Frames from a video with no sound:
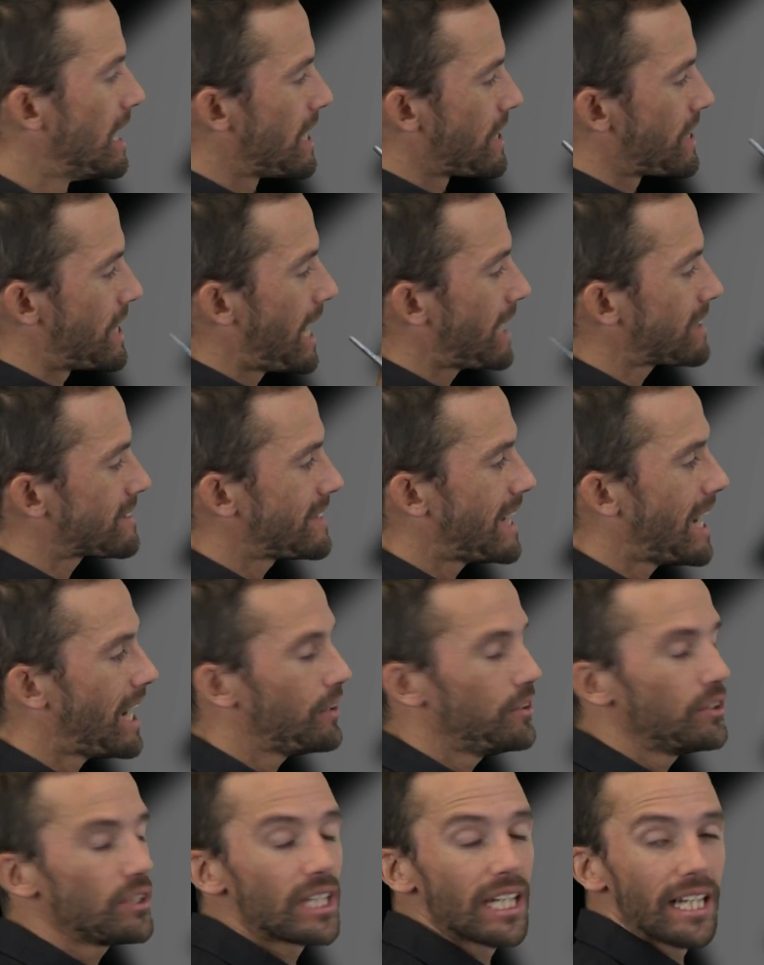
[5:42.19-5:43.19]
That's how
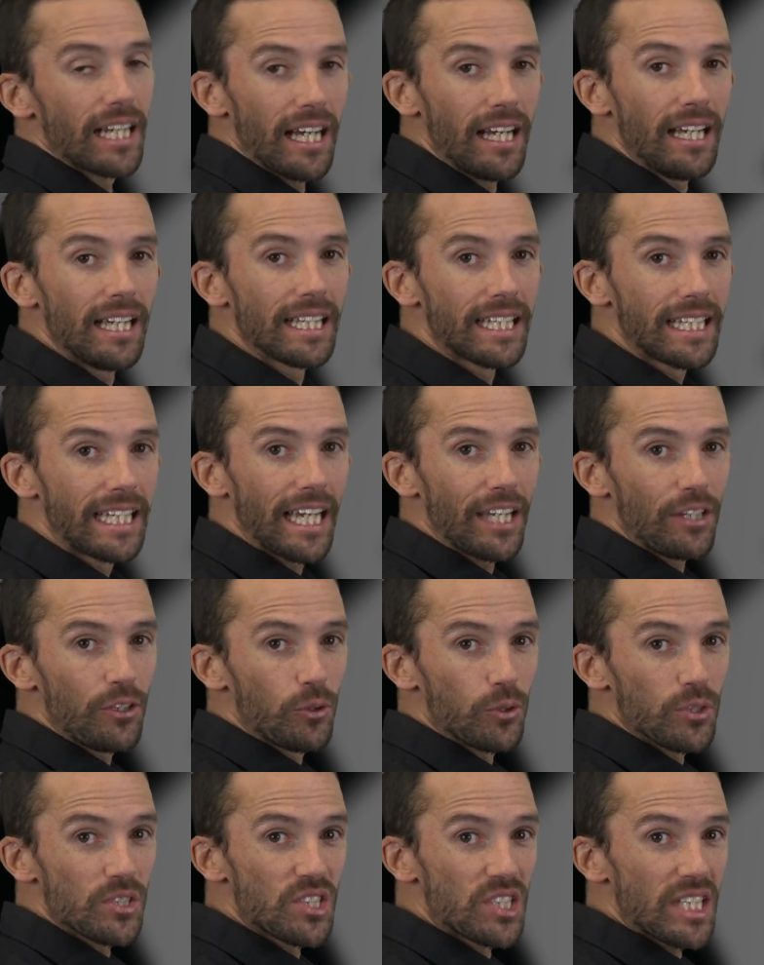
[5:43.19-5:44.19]
you're going to get
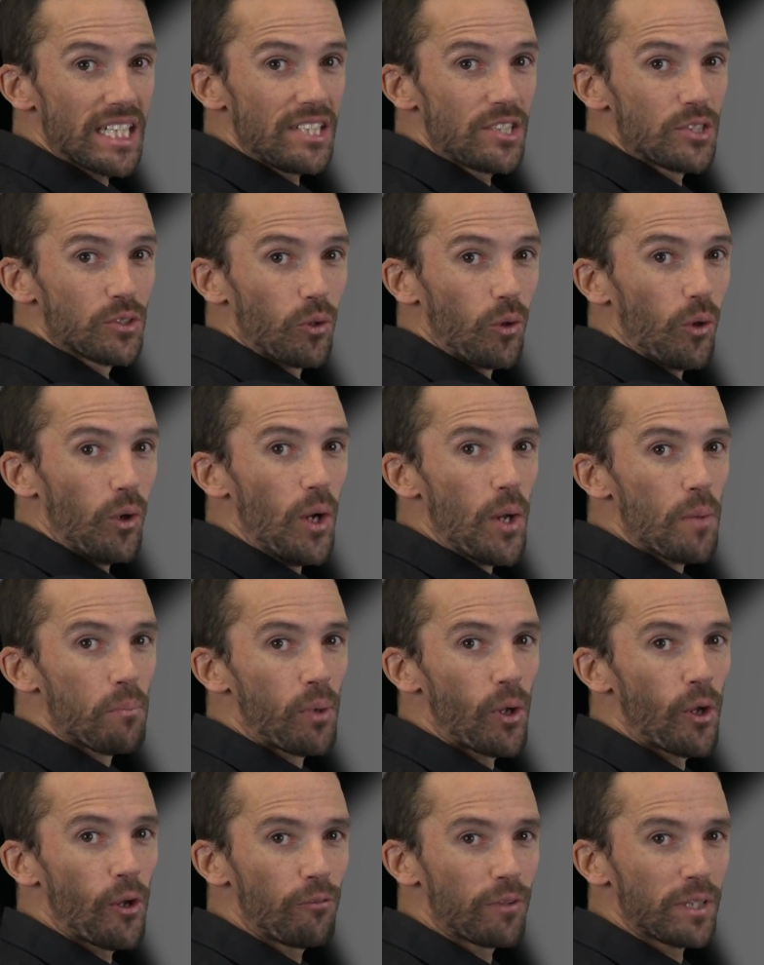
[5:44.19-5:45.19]
your seesaw
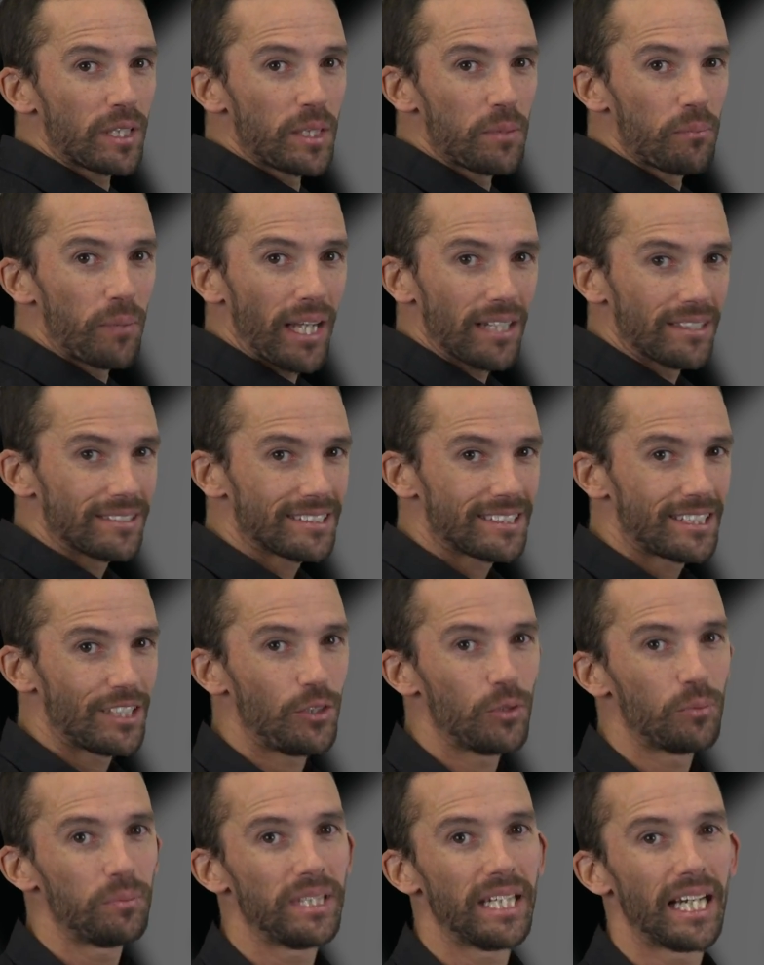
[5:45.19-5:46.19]
perfectly balanced, and
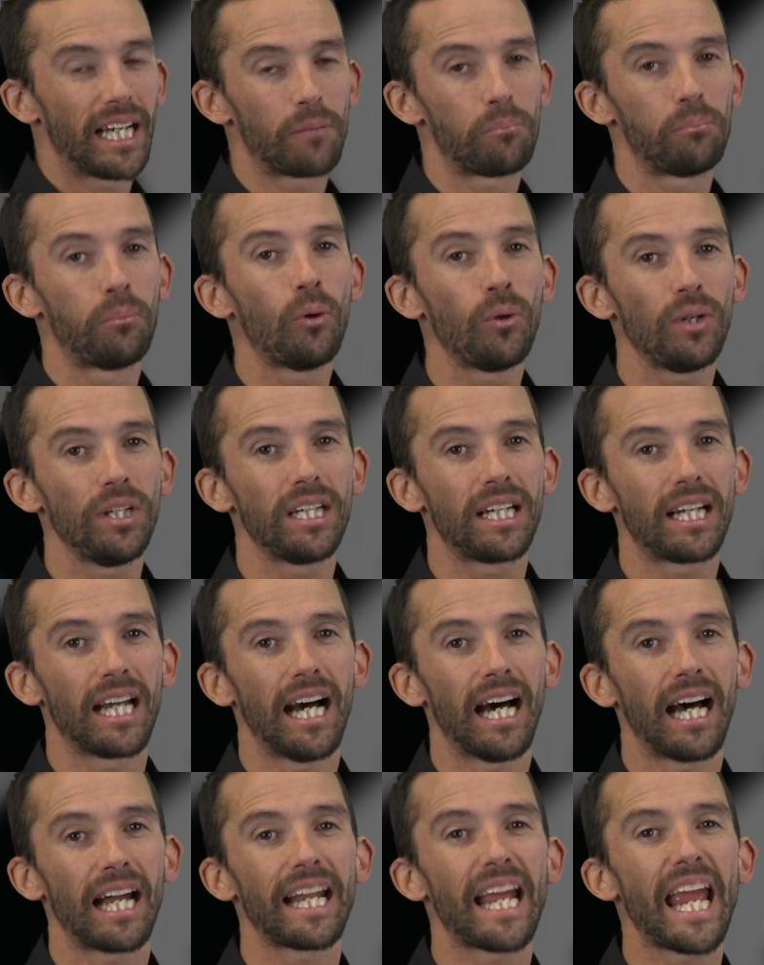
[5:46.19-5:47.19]
you'll be able to put your
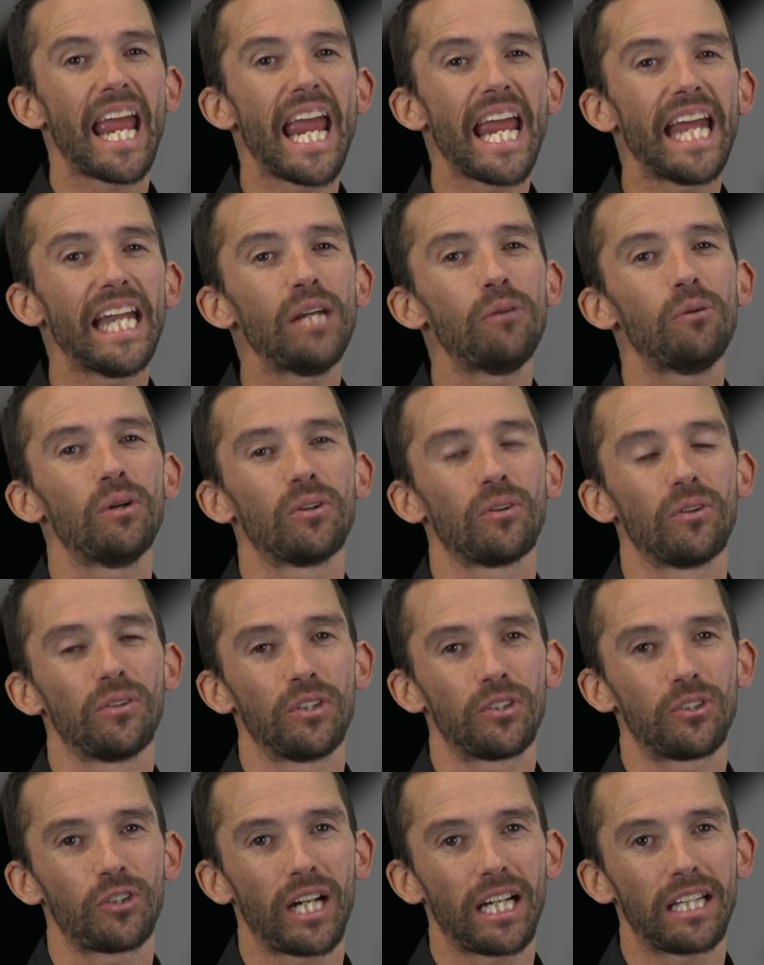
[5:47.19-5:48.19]
kart anywhere on
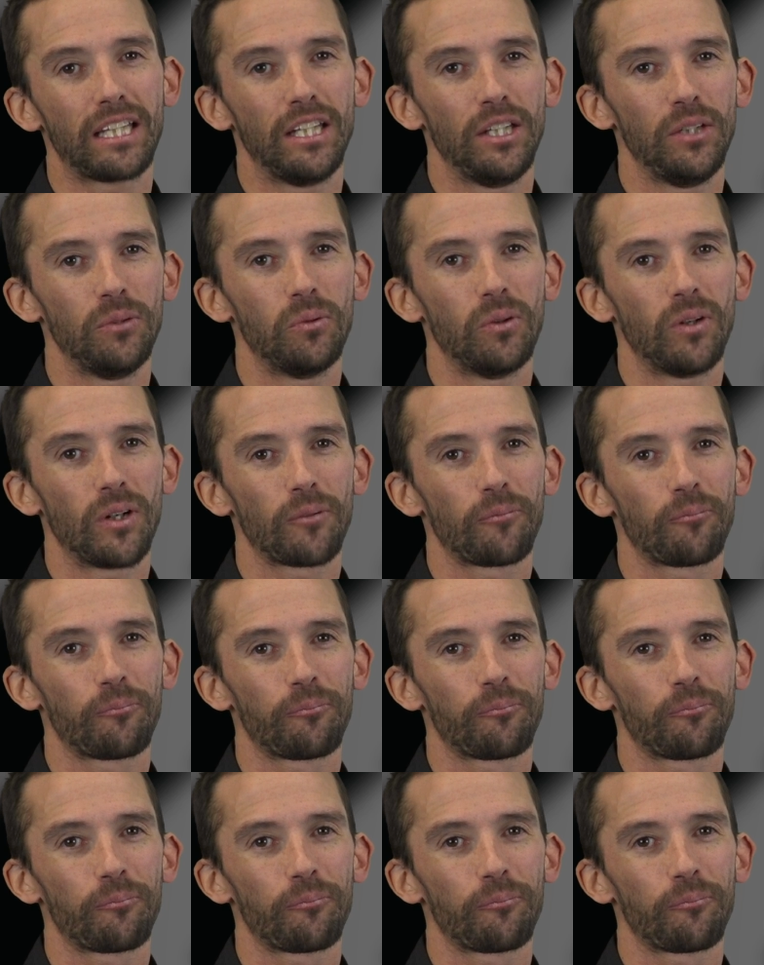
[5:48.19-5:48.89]
the track that you want.